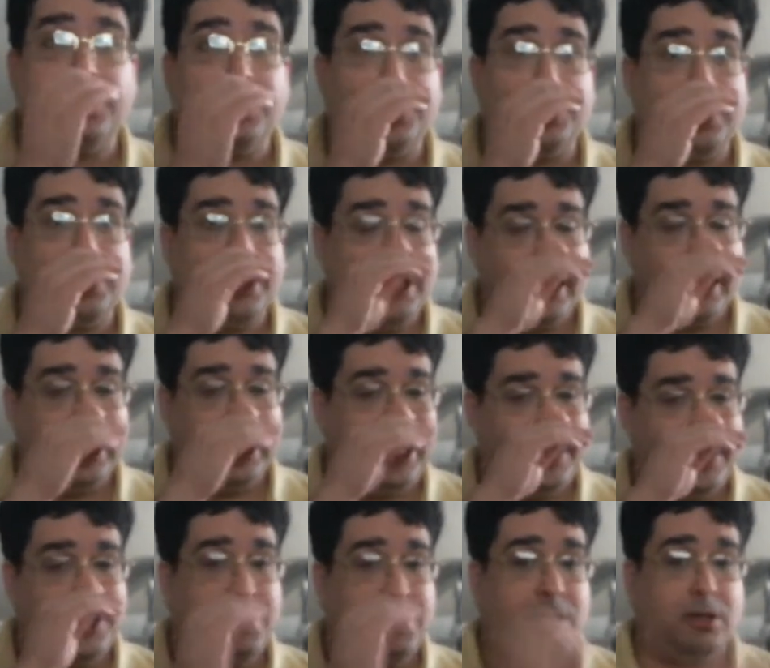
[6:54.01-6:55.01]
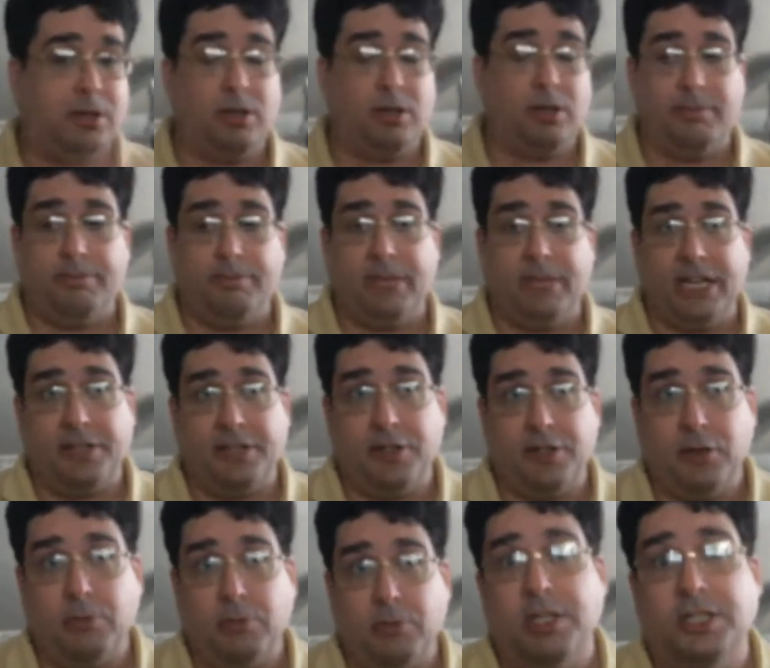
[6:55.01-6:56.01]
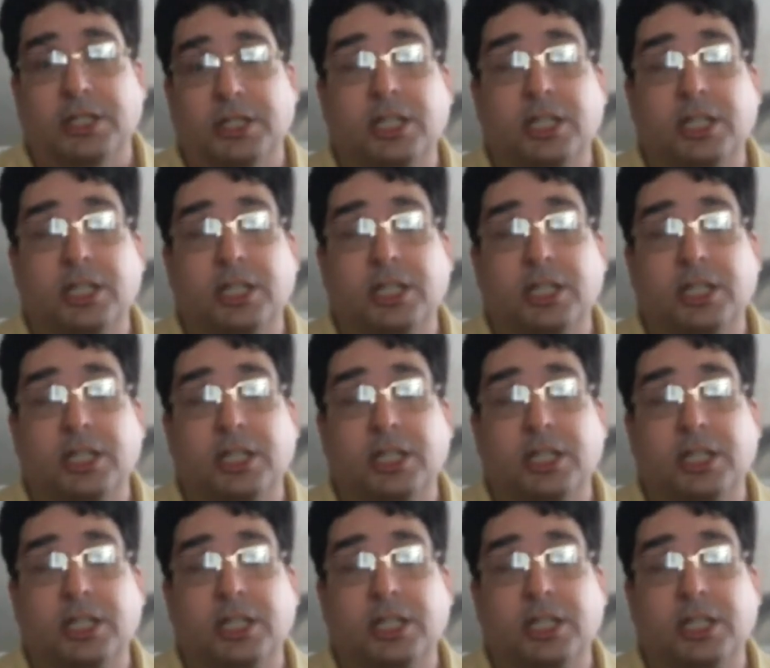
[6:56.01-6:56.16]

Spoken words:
She did it last year. Becca Hilburn.